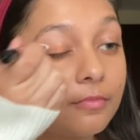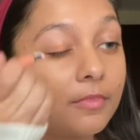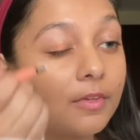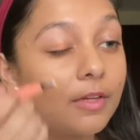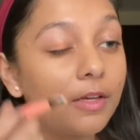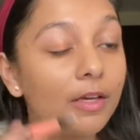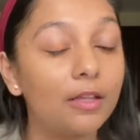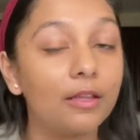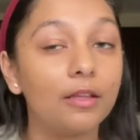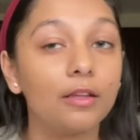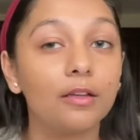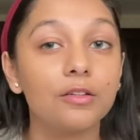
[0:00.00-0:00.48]

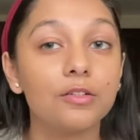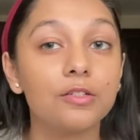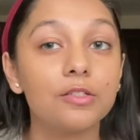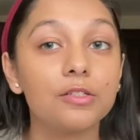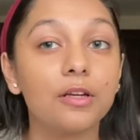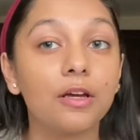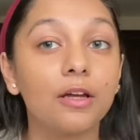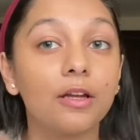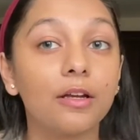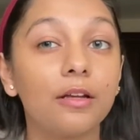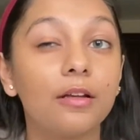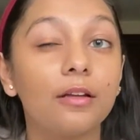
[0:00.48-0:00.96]
And then just
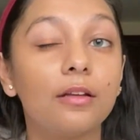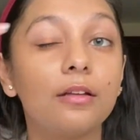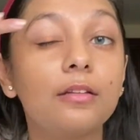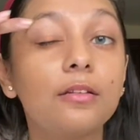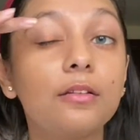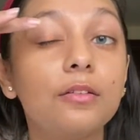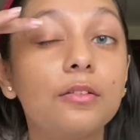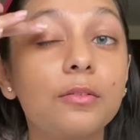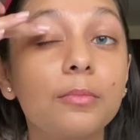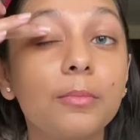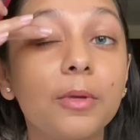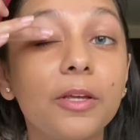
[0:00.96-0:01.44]
kind of
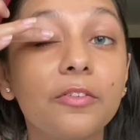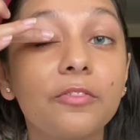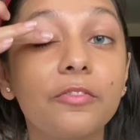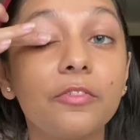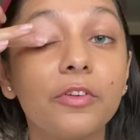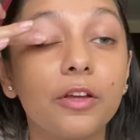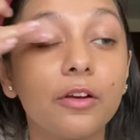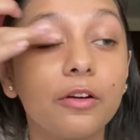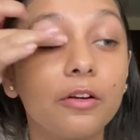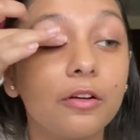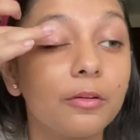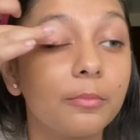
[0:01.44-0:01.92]
use my
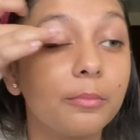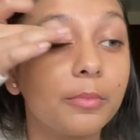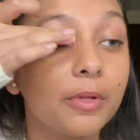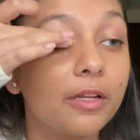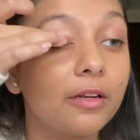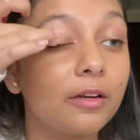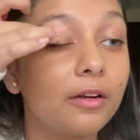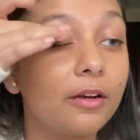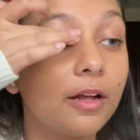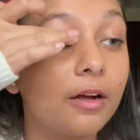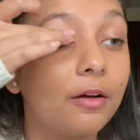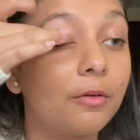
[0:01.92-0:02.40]
finger to blend
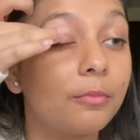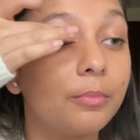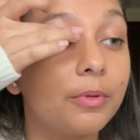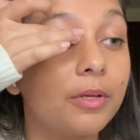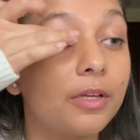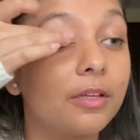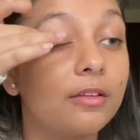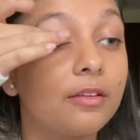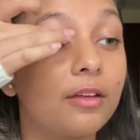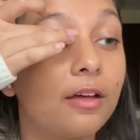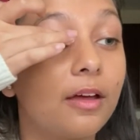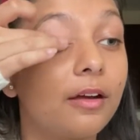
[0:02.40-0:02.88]
it out
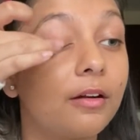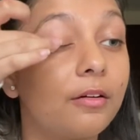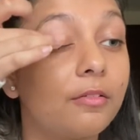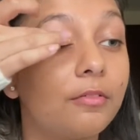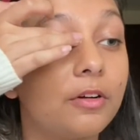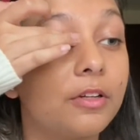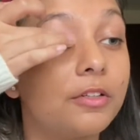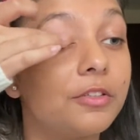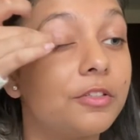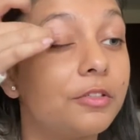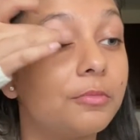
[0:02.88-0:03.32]
because I don't want too